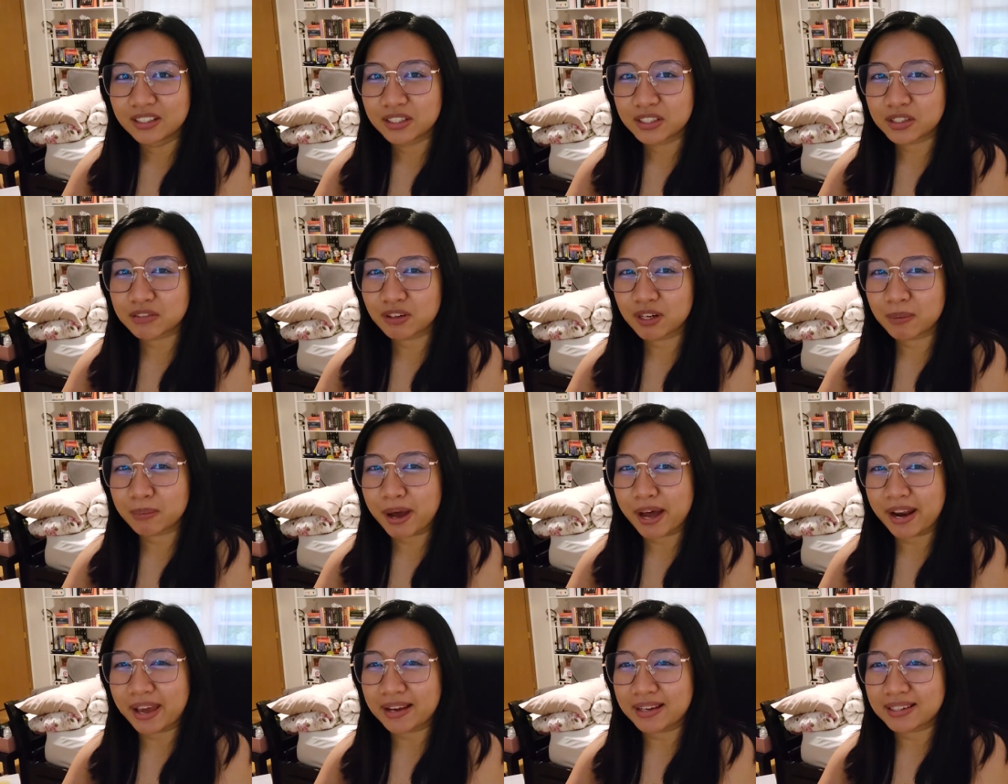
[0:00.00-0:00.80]
She's very
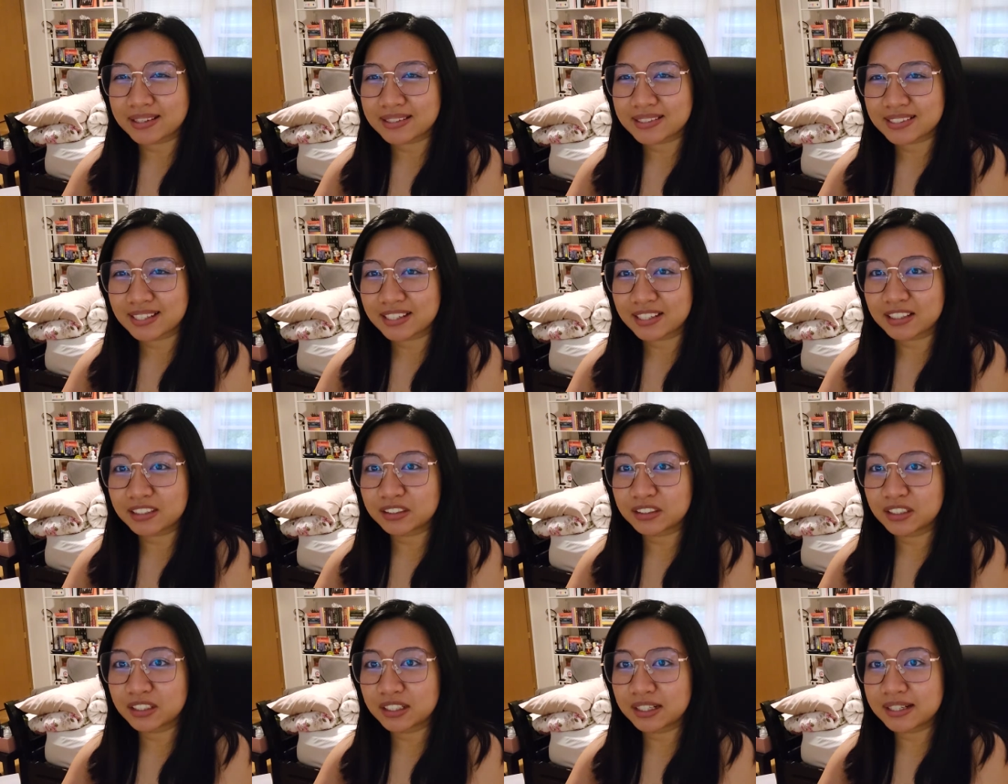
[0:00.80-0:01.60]
badass. Like
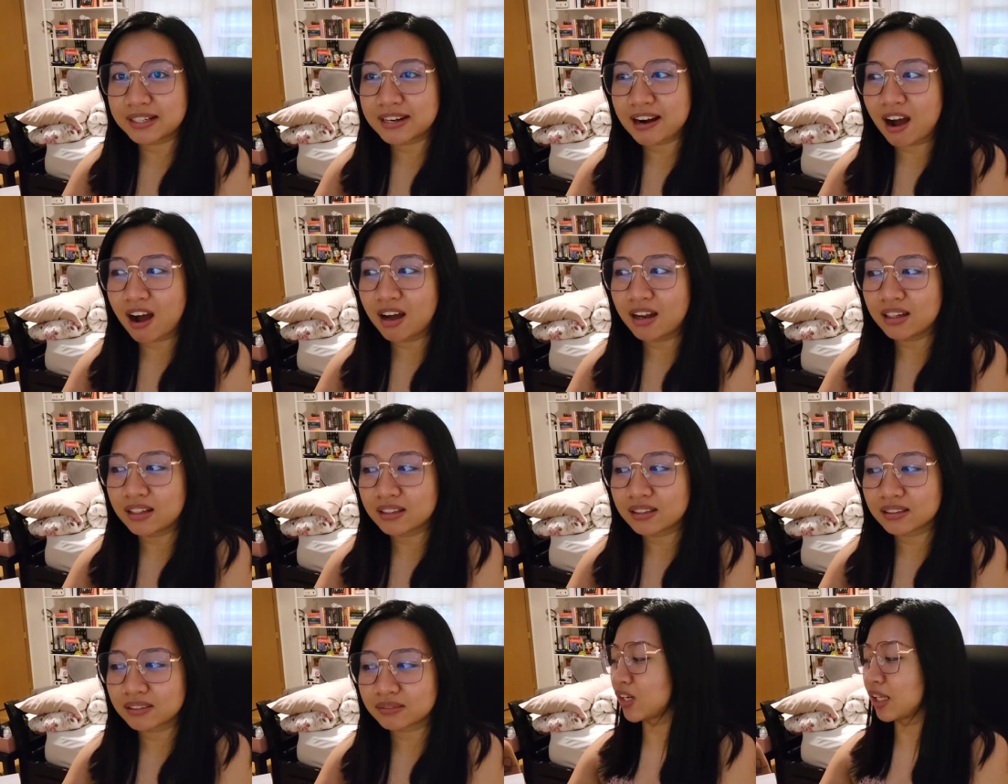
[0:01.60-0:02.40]
not
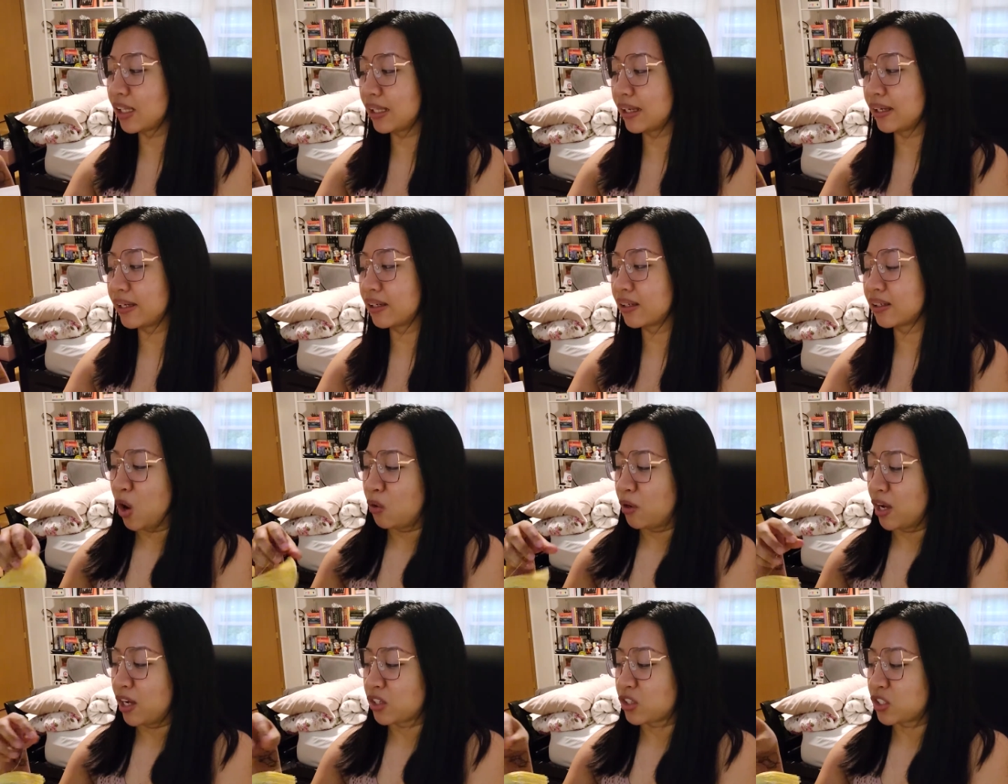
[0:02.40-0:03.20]
not like oh
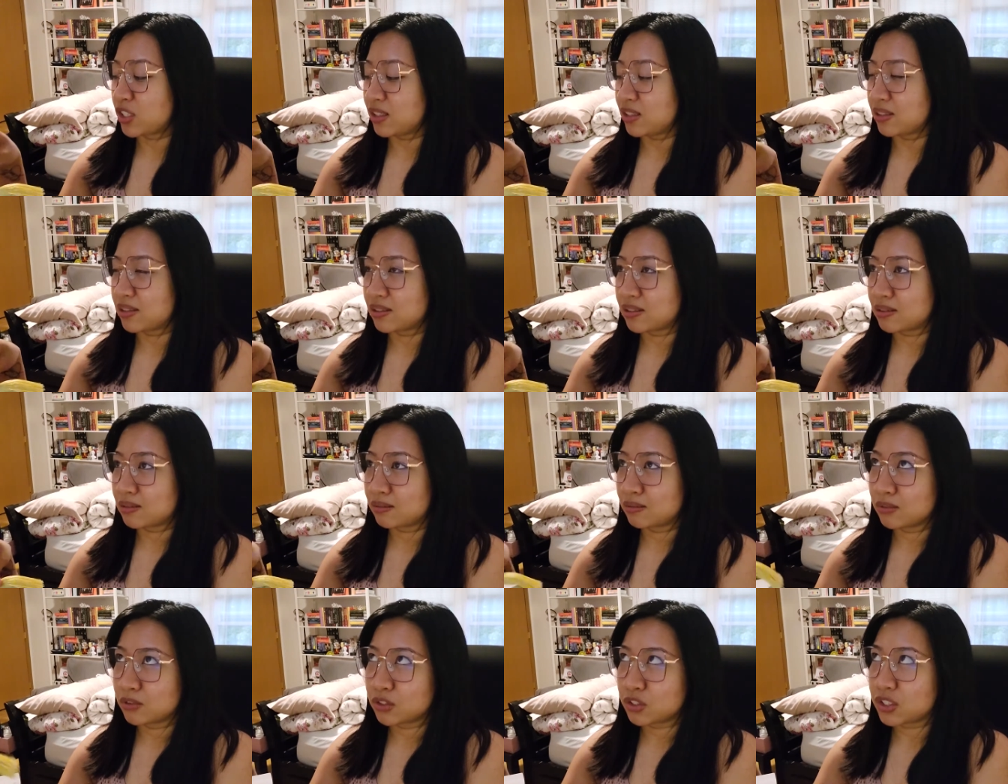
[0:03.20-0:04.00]
yeah she's
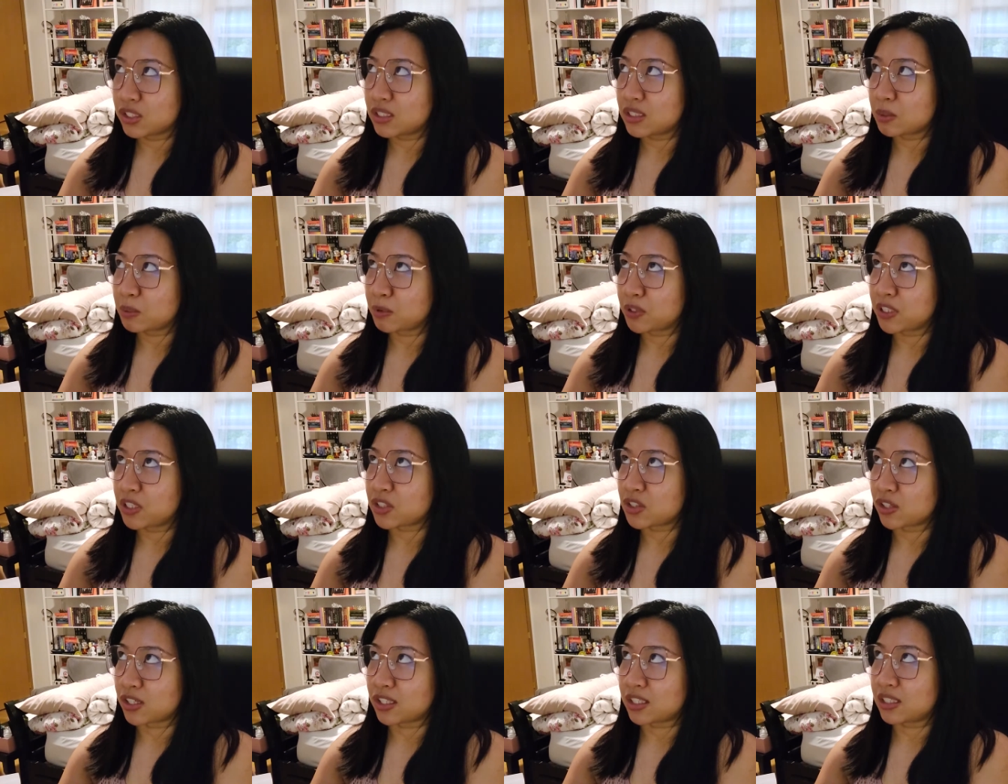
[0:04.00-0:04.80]
she's pretty
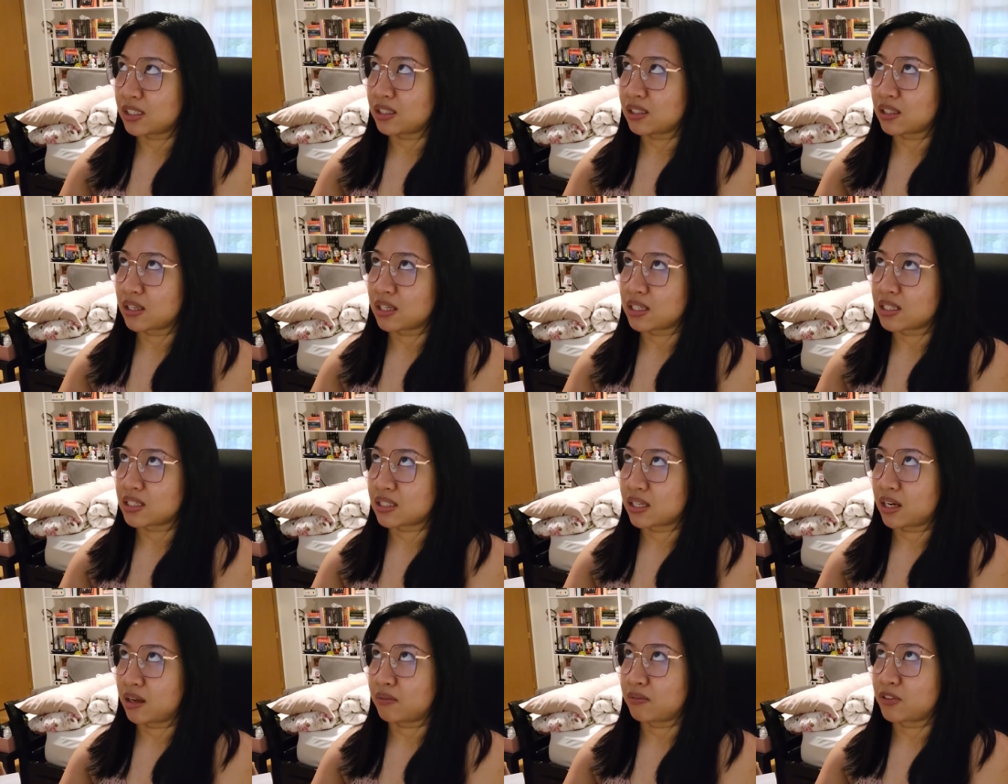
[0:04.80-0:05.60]
snarky and can
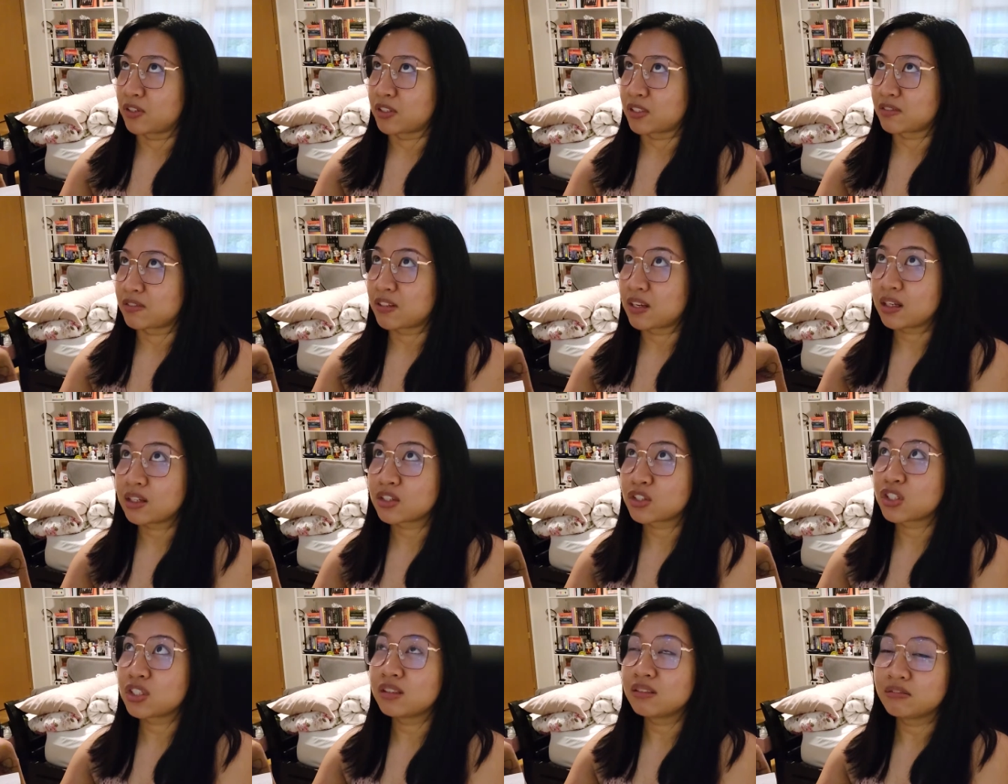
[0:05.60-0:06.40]
stand up for herself. It's like
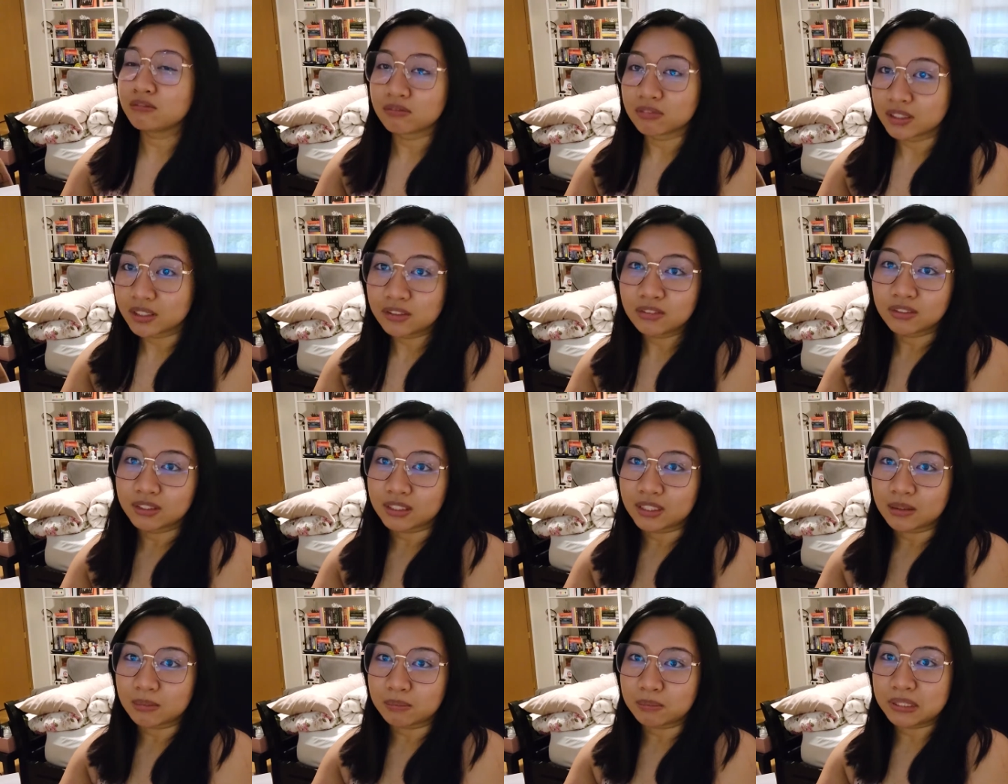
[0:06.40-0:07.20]
she
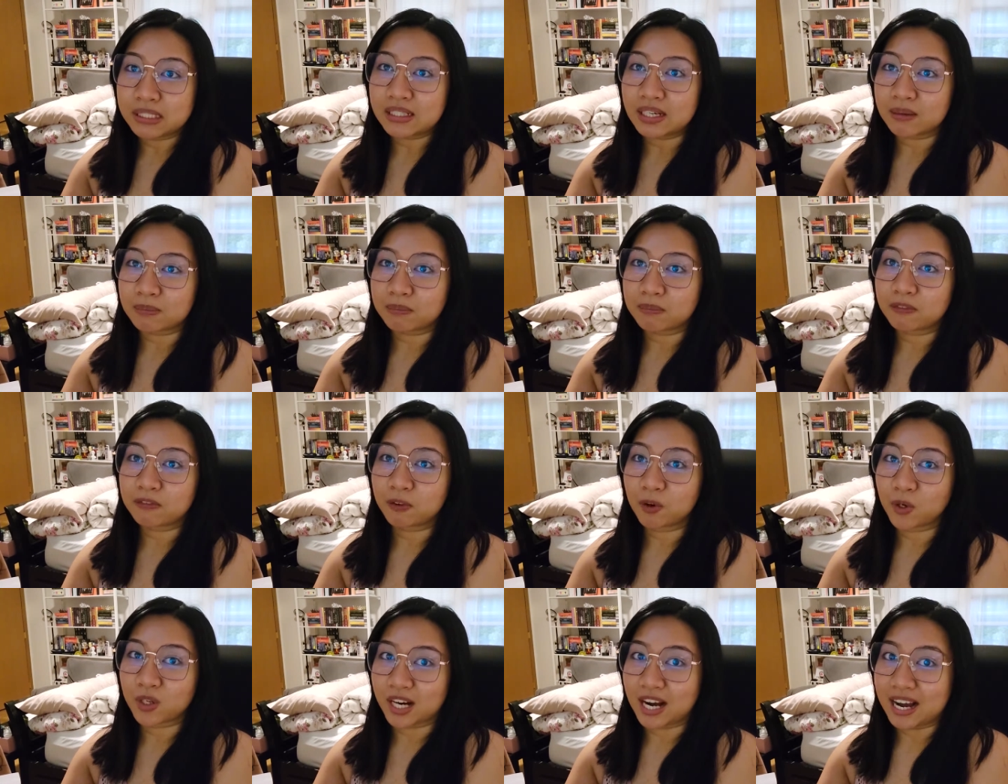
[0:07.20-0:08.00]
literally beat up
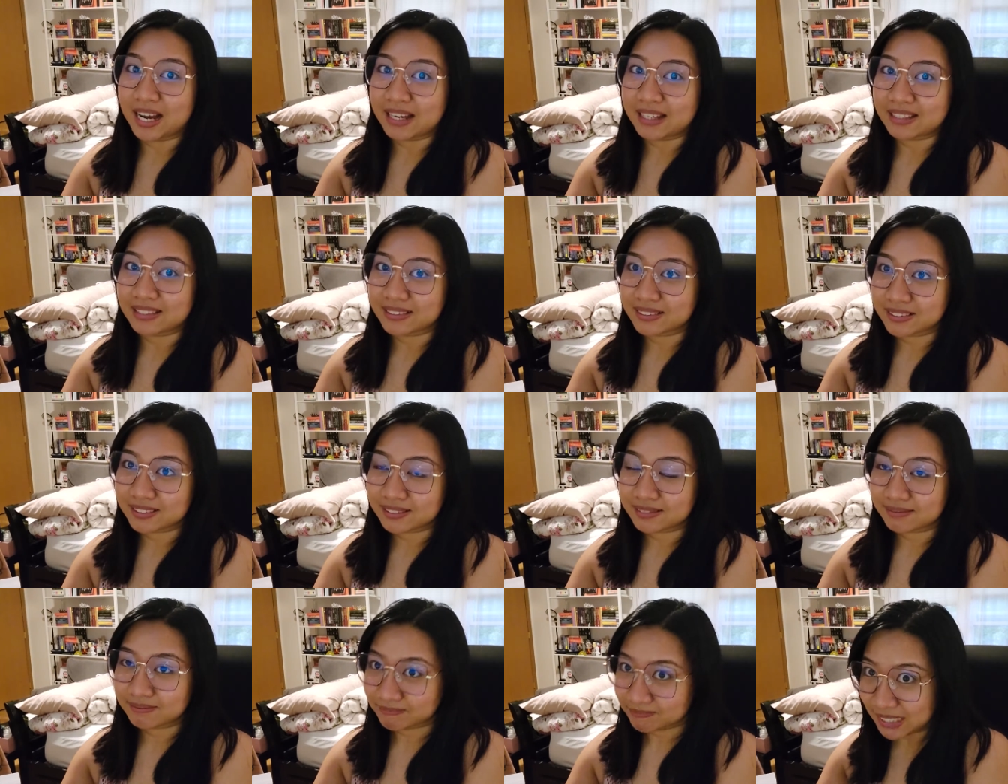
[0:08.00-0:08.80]
four
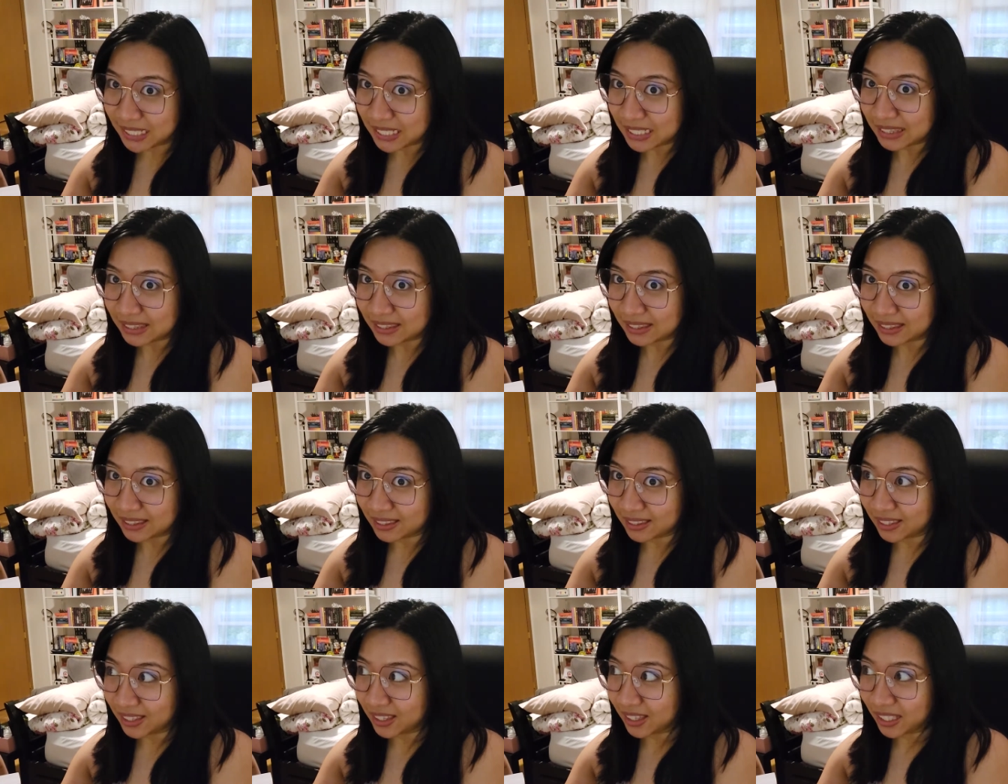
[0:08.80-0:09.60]
guys in
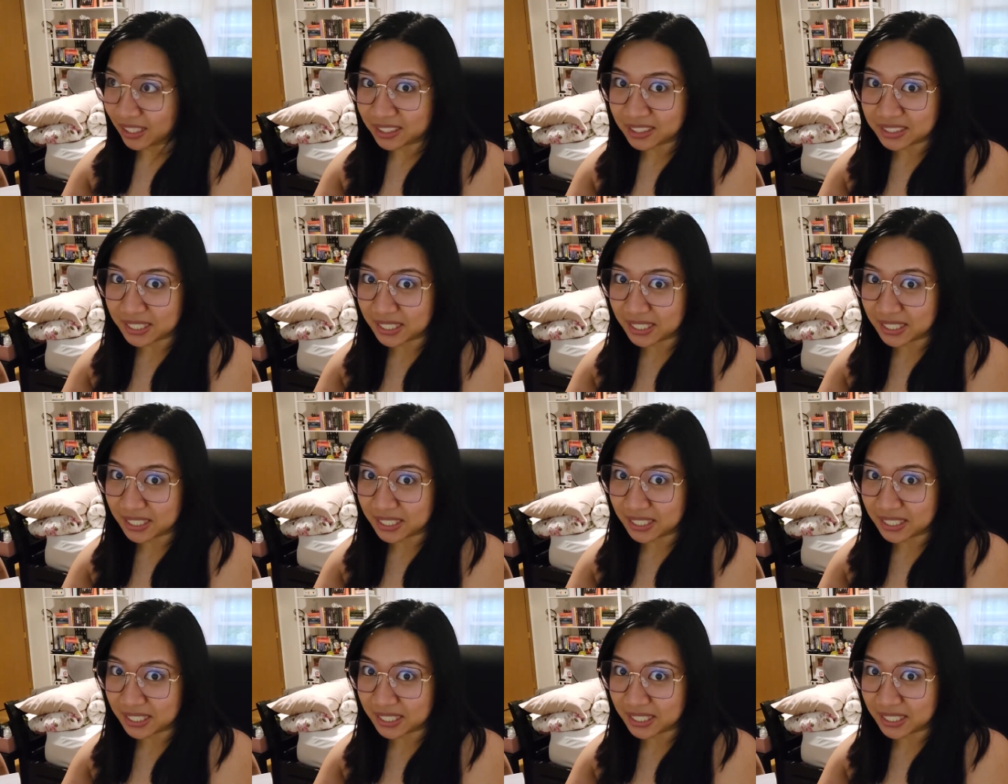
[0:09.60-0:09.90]
like the